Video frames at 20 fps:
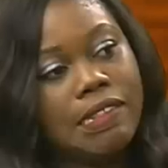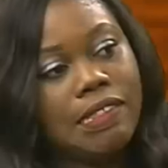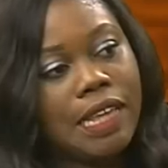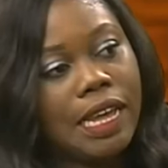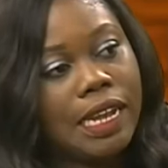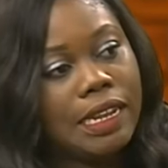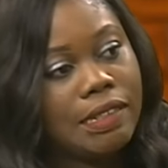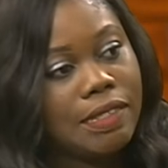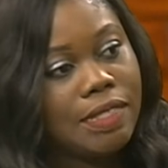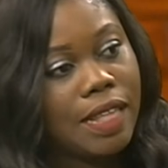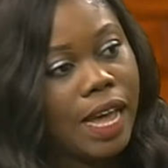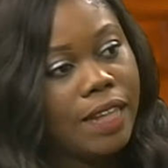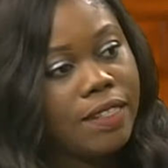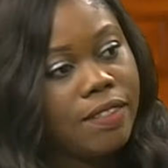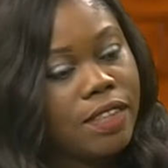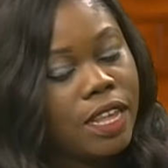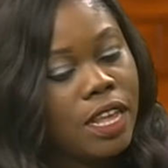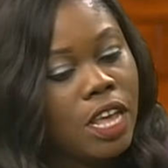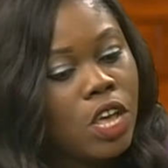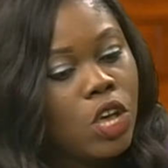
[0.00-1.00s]
said is that
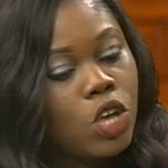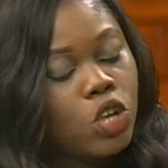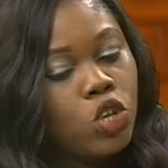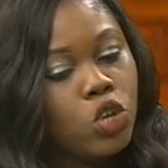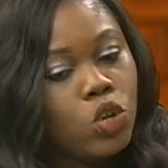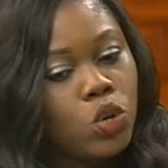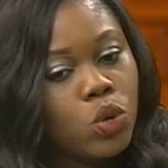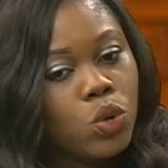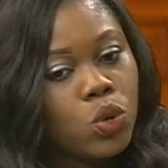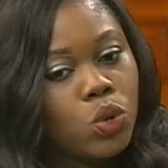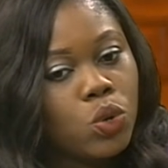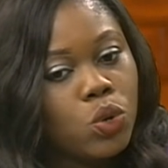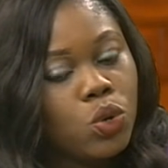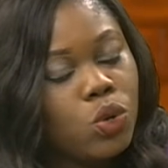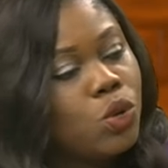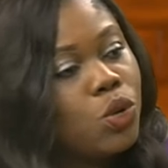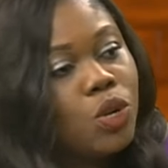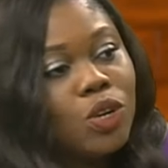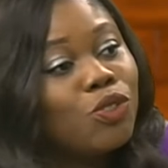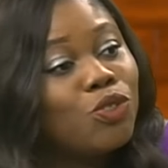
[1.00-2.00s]
you
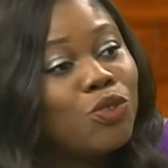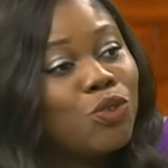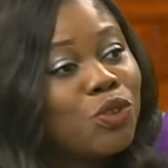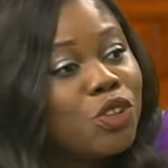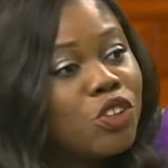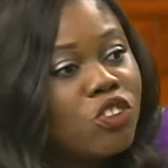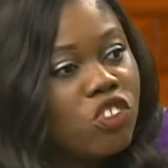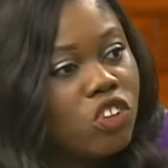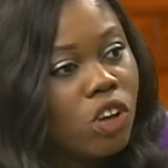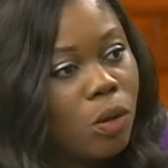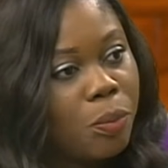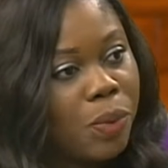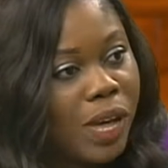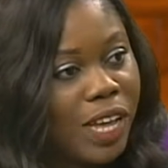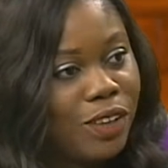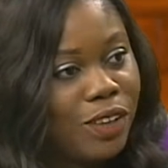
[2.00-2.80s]
don't do the job by